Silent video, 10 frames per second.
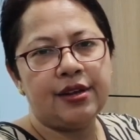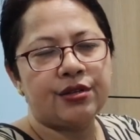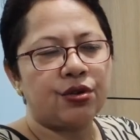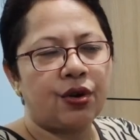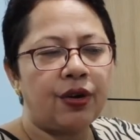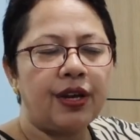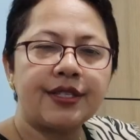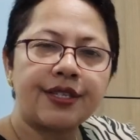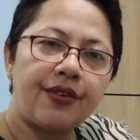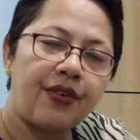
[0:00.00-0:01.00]
So
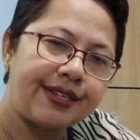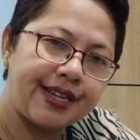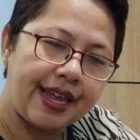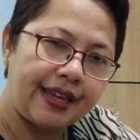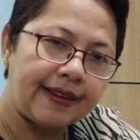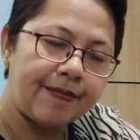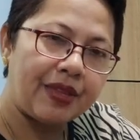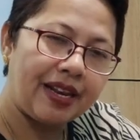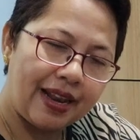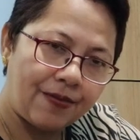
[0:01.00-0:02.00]
it's retained
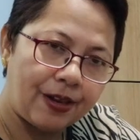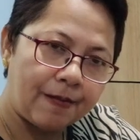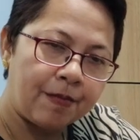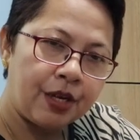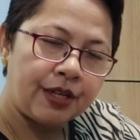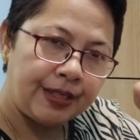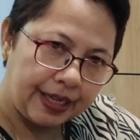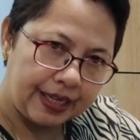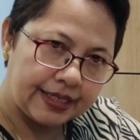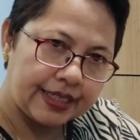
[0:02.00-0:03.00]
the level.
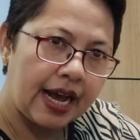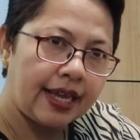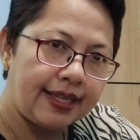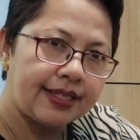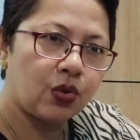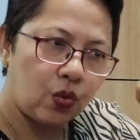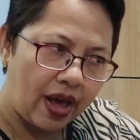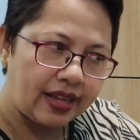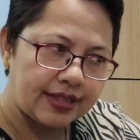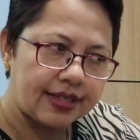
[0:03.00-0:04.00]
Nikita is
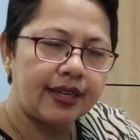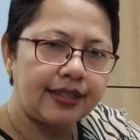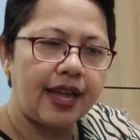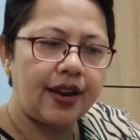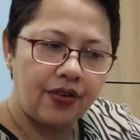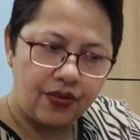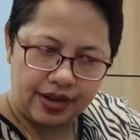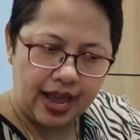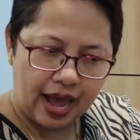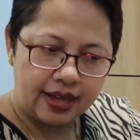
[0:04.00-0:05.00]
wiser than
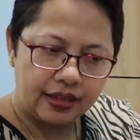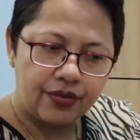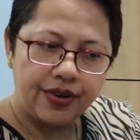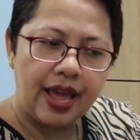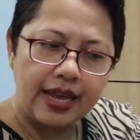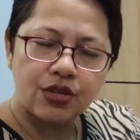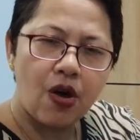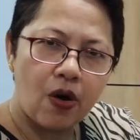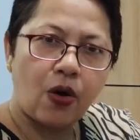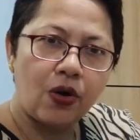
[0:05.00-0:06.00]
Ria. So Ria
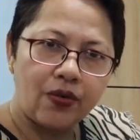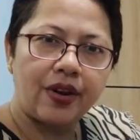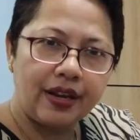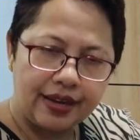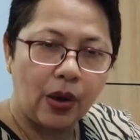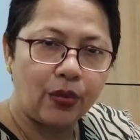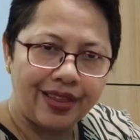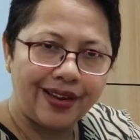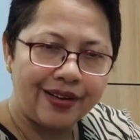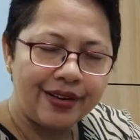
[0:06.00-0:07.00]
is already
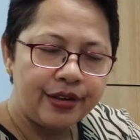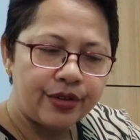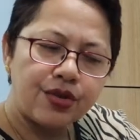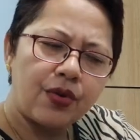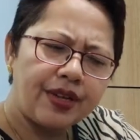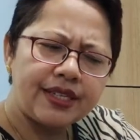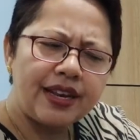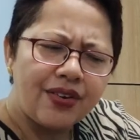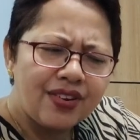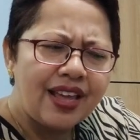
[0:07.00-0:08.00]
down there. So we
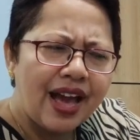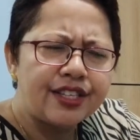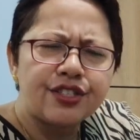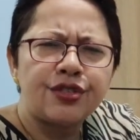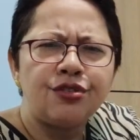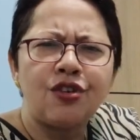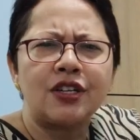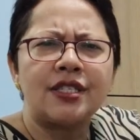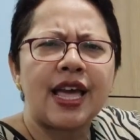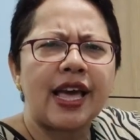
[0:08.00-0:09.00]
tell Ria is
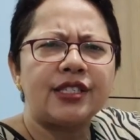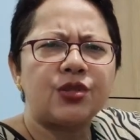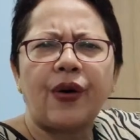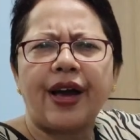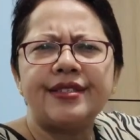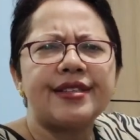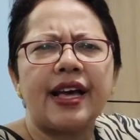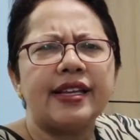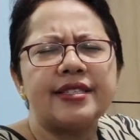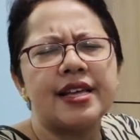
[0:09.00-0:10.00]
not as wise
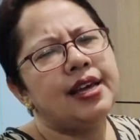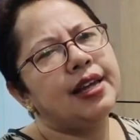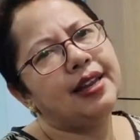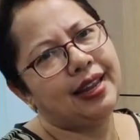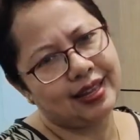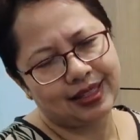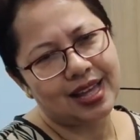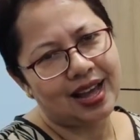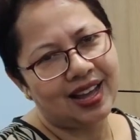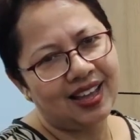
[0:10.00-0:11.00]
as
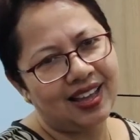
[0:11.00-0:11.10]
Nikita.